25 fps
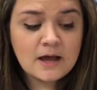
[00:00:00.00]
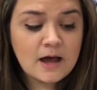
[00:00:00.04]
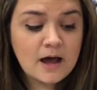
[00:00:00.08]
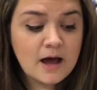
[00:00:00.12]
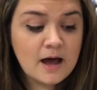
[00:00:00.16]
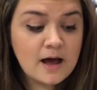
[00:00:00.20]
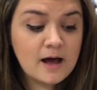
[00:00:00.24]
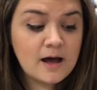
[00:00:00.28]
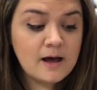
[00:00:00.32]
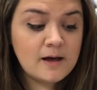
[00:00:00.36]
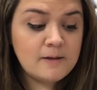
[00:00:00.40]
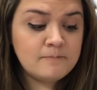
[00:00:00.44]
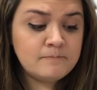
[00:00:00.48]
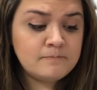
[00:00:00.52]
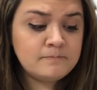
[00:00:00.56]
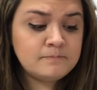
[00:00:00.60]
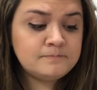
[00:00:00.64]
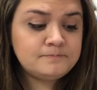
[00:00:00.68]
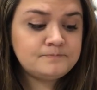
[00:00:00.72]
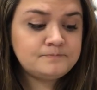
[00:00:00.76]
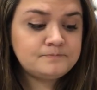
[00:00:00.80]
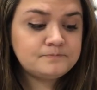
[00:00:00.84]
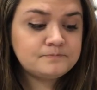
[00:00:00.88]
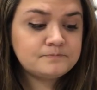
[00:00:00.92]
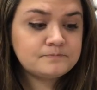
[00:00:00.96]

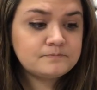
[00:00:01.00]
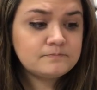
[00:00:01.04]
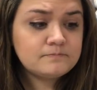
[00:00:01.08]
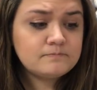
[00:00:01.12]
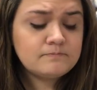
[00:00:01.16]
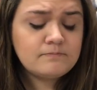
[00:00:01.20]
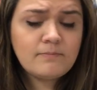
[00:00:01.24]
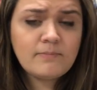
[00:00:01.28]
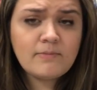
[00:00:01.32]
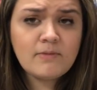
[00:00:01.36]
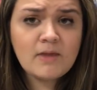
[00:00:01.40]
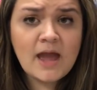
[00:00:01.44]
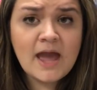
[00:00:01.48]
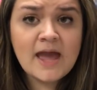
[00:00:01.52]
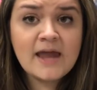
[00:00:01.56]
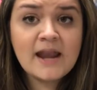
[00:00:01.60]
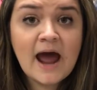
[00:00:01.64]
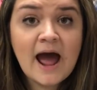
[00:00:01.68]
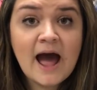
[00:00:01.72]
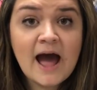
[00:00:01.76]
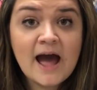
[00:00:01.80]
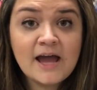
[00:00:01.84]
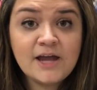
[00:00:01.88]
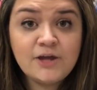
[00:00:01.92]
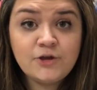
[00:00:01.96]
And
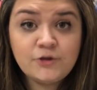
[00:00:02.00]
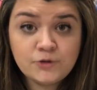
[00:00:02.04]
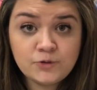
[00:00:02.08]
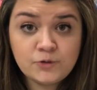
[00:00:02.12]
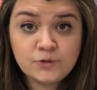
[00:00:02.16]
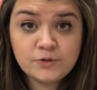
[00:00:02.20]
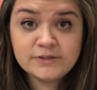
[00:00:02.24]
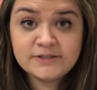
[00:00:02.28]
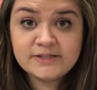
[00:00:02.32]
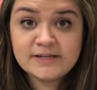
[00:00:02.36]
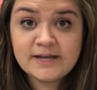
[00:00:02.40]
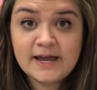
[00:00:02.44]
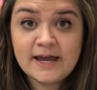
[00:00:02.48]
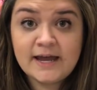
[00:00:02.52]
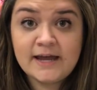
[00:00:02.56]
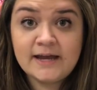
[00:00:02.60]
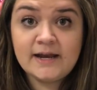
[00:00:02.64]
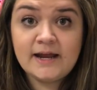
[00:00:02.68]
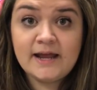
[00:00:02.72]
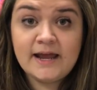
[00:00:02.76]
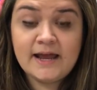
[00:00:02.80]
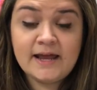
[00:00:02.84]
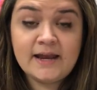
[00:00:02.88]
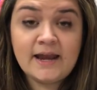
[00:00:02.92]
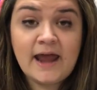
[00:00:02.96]
I used it
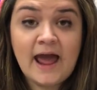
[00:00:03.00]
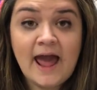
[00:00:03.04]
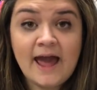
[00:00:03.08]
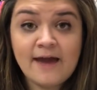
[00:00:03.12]
in